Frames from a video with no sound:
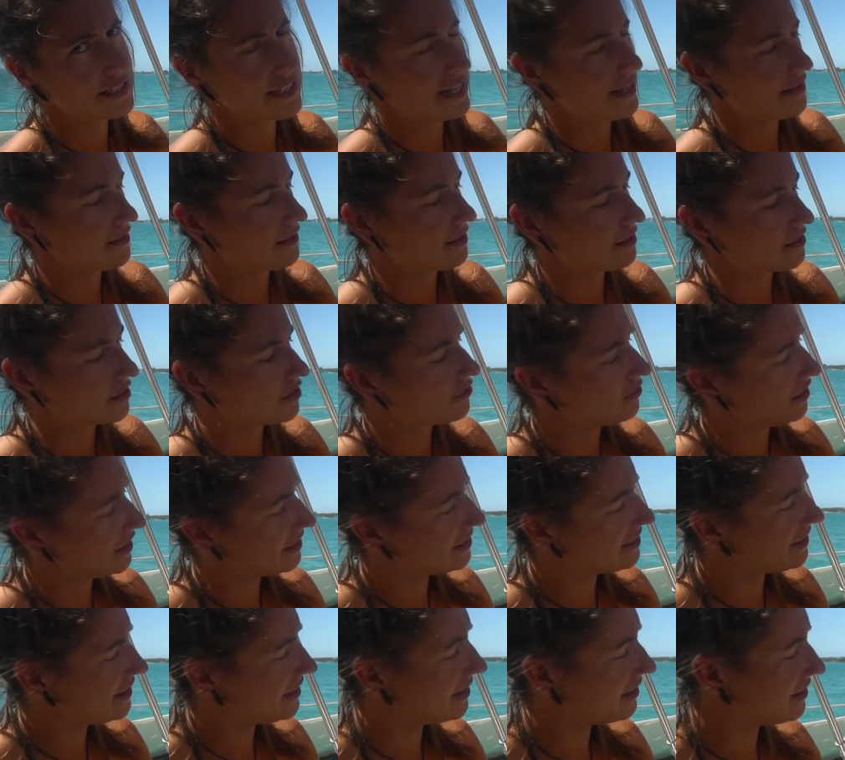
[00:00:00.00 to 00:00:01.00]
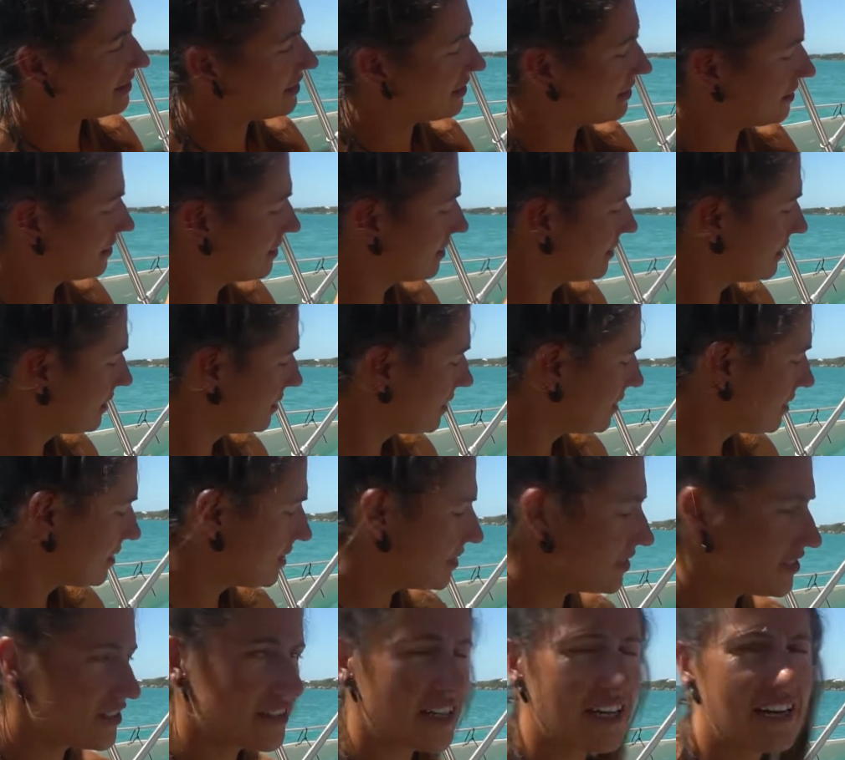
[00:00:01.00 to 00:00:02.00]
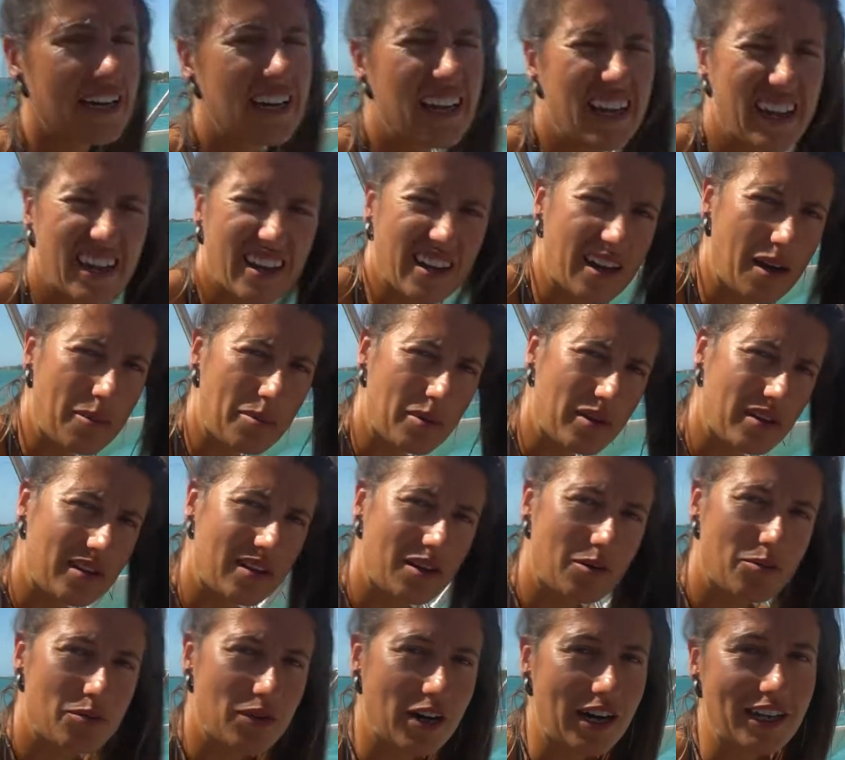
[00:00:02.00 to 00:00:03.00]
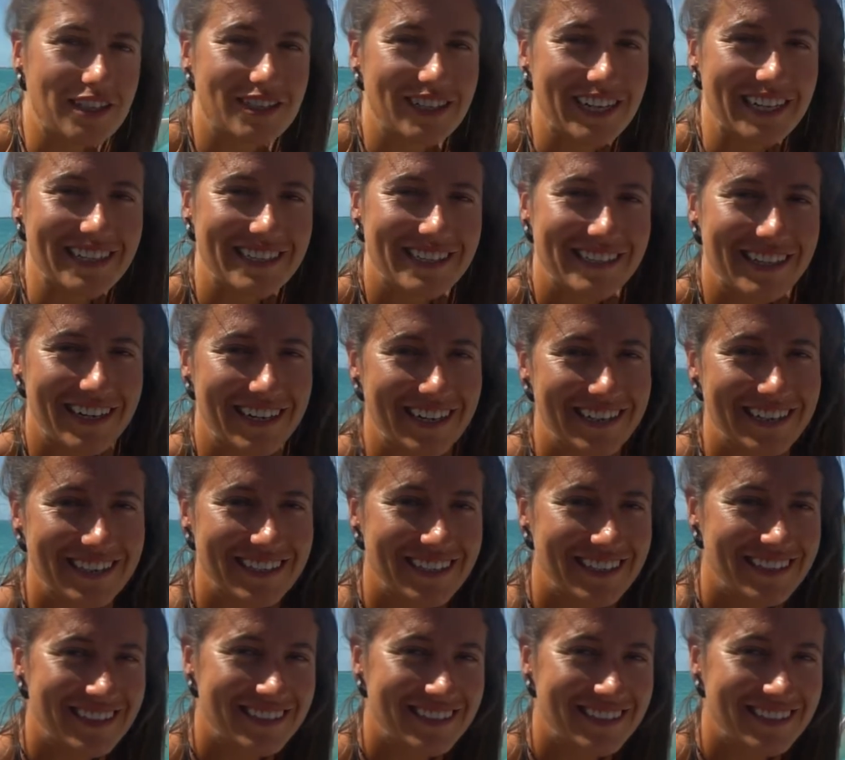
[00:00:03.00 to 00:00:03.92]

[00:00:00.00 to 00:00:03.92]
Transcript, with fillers: sandals right now. So getting a couple little projects done.